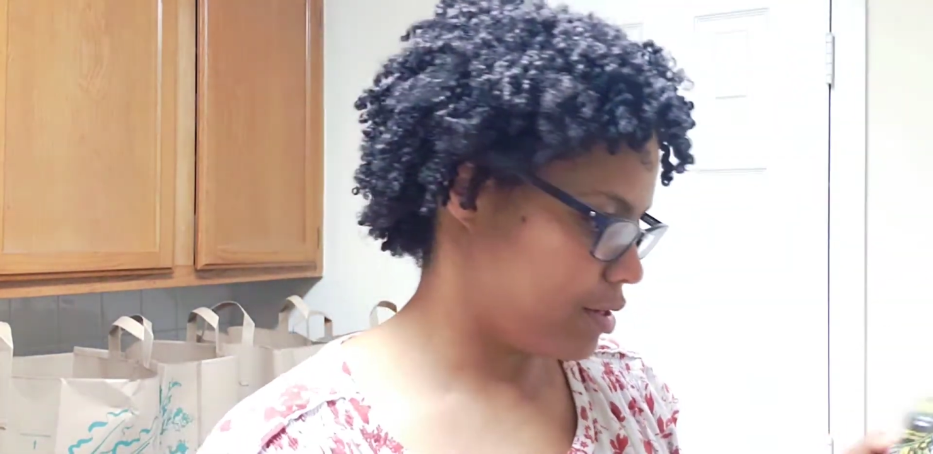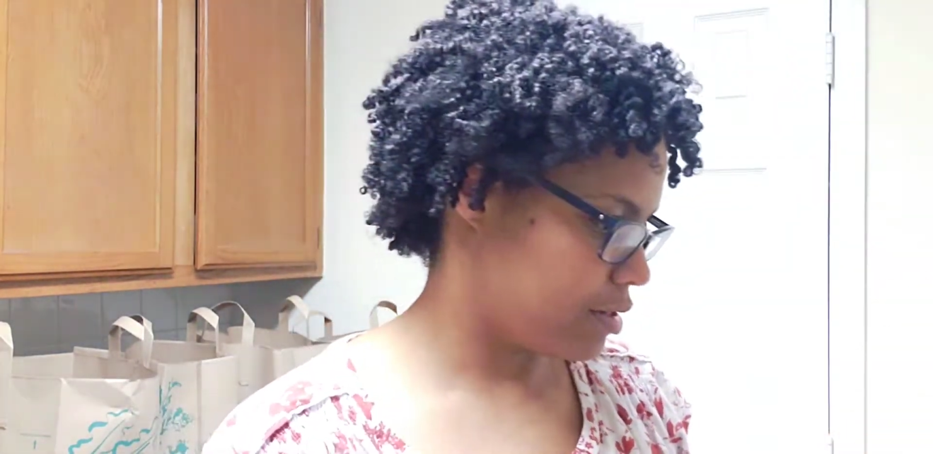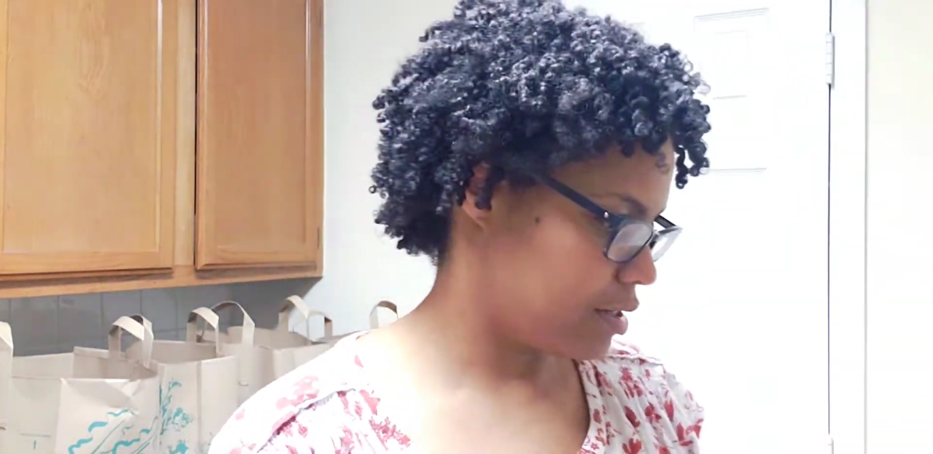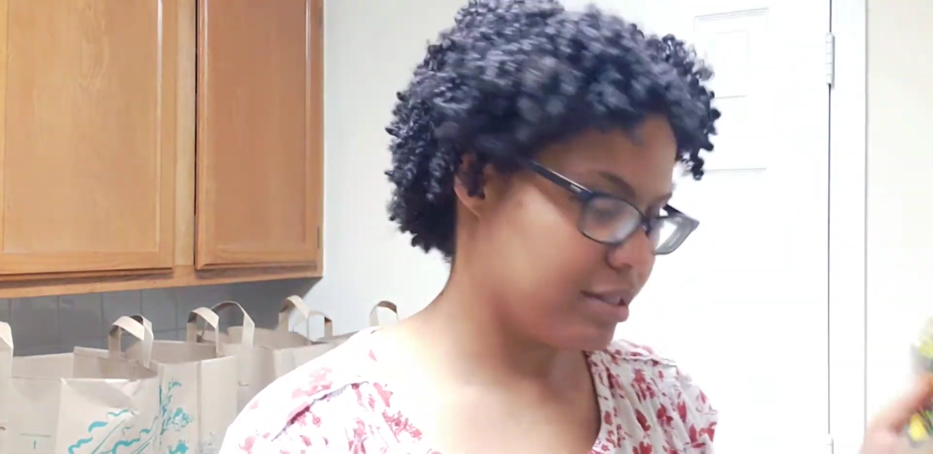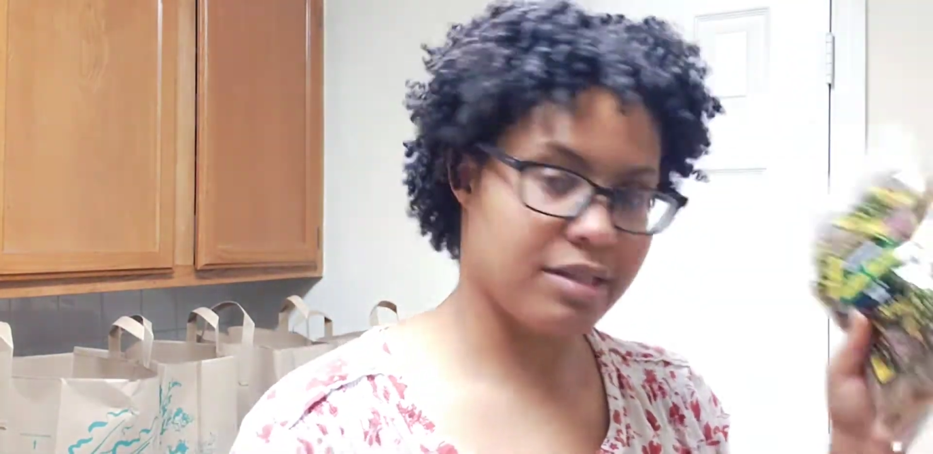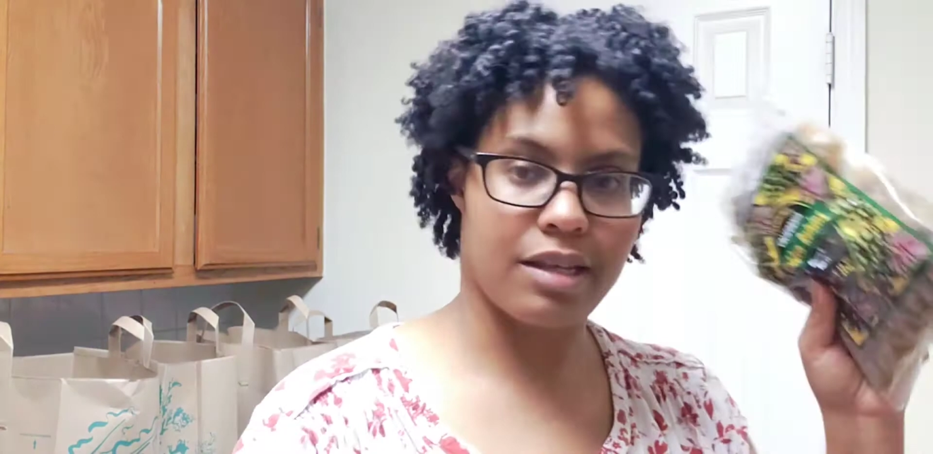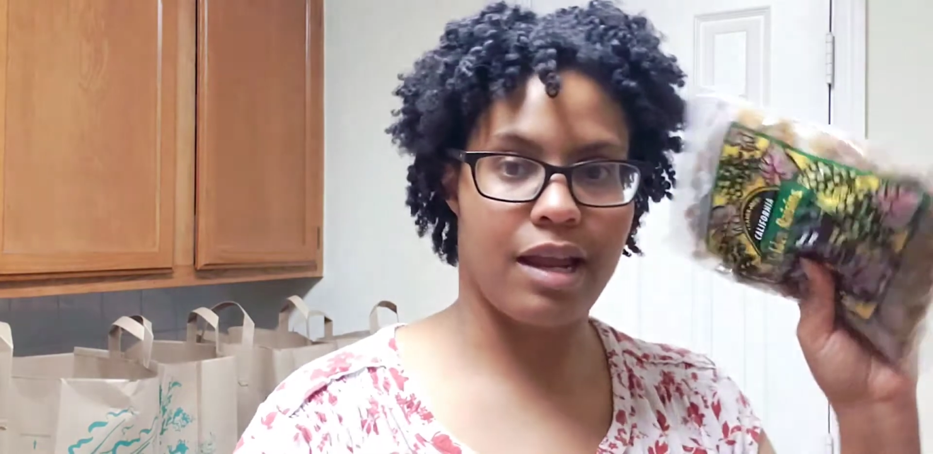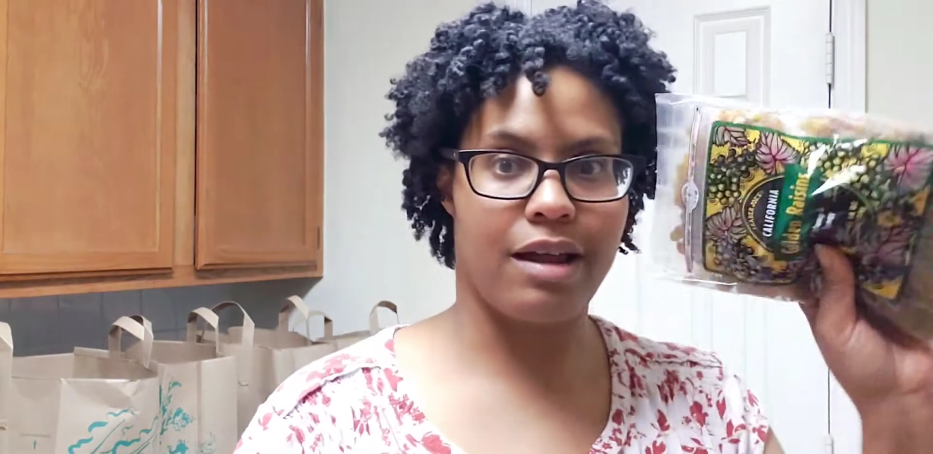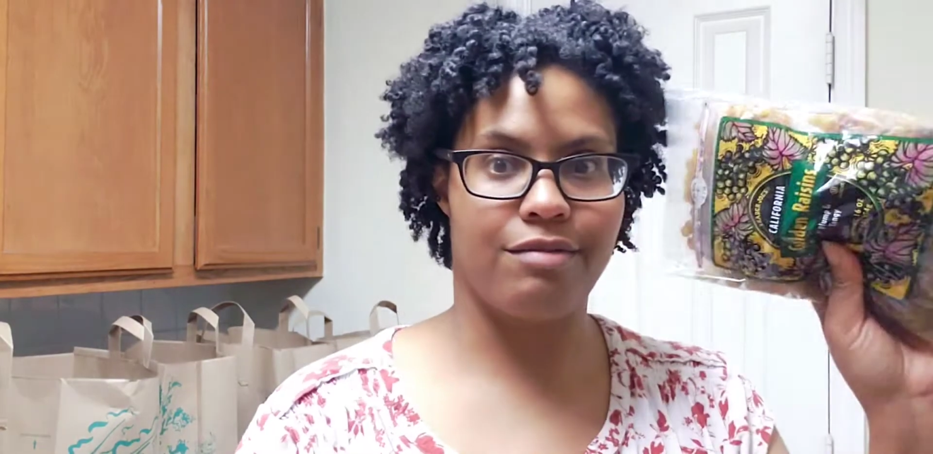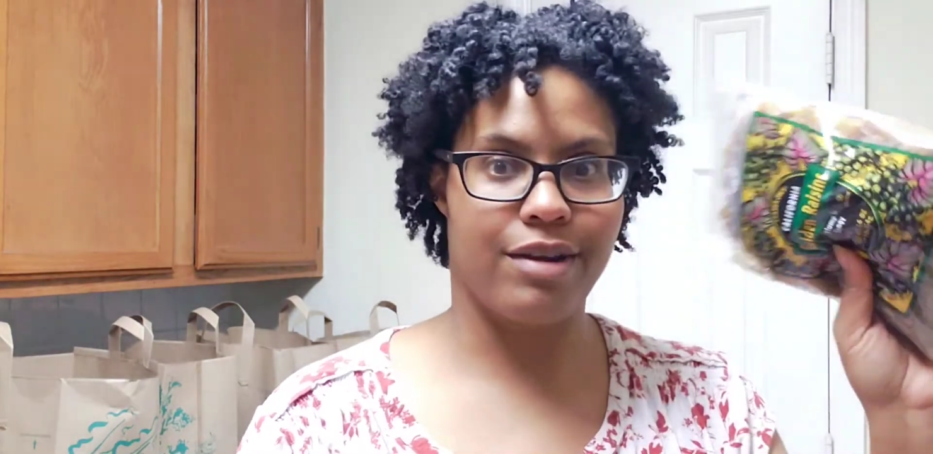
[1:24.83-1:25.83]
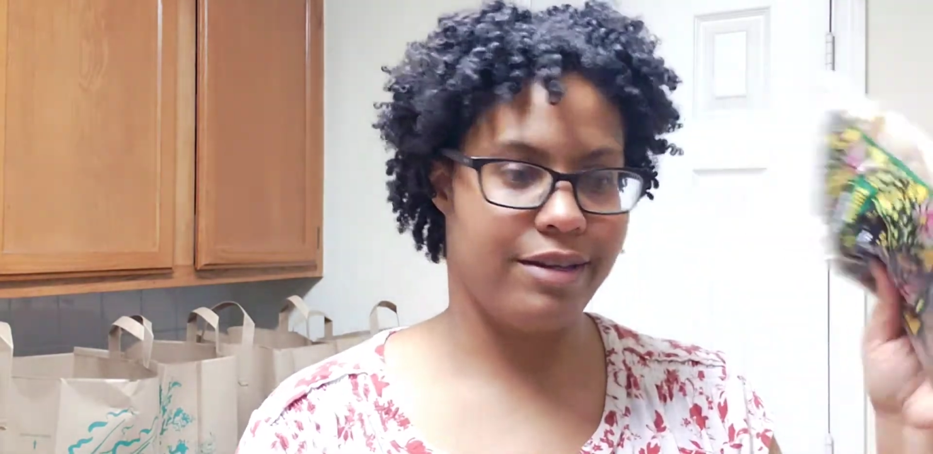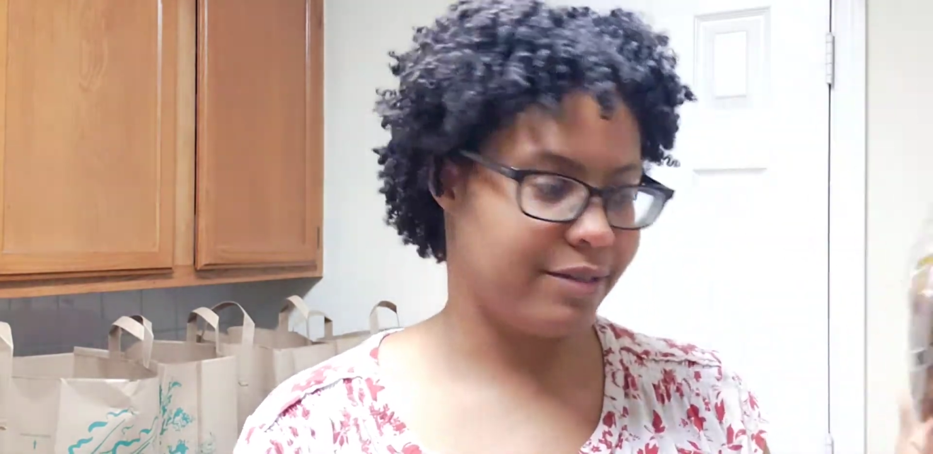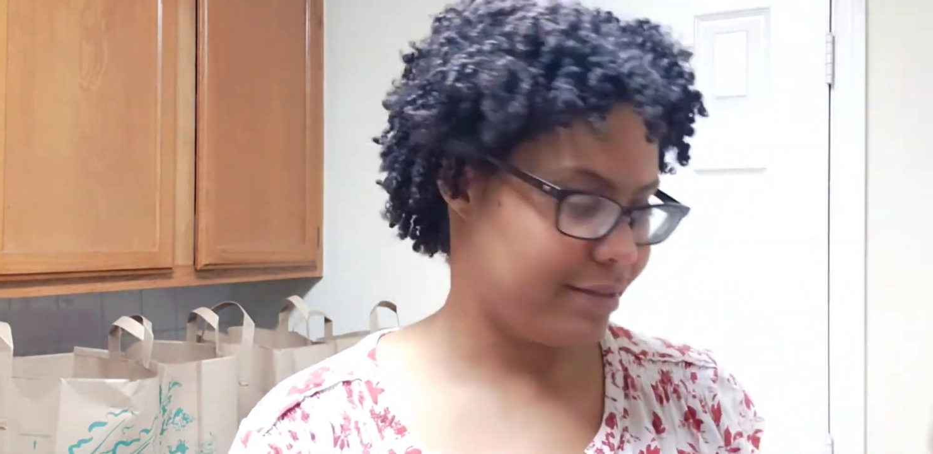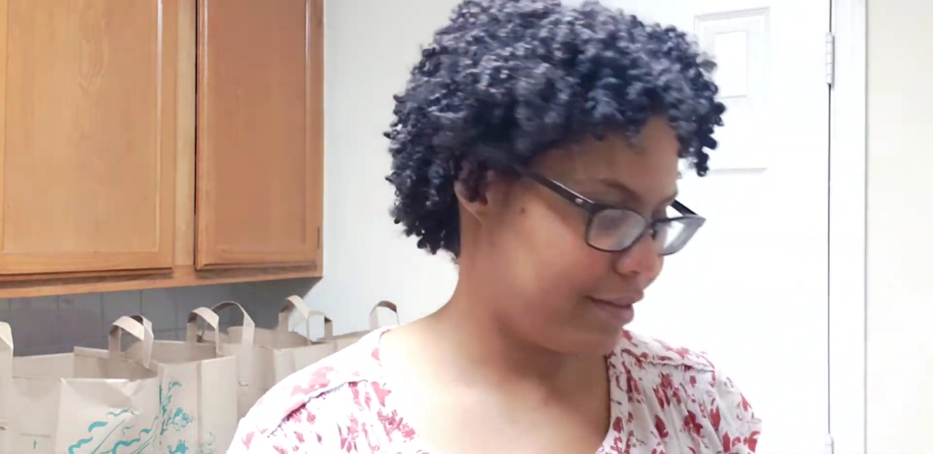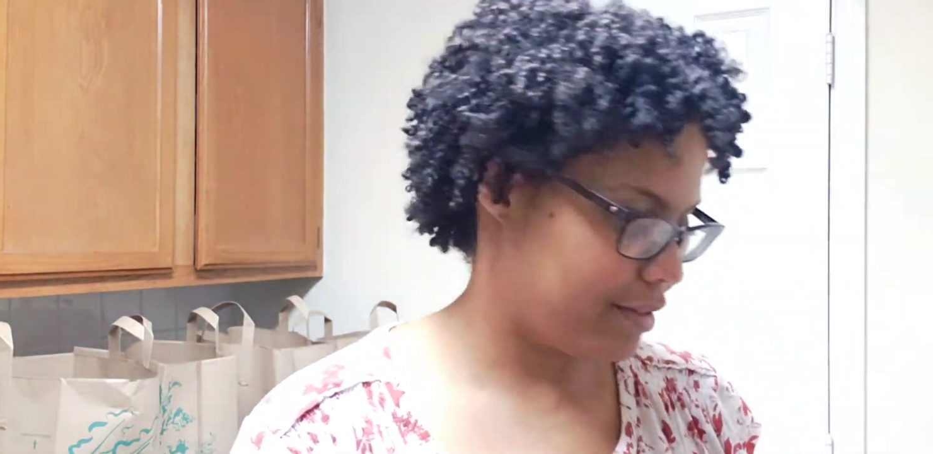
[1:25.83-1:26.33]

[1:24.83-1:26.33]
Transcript: because it's a lot of raisins.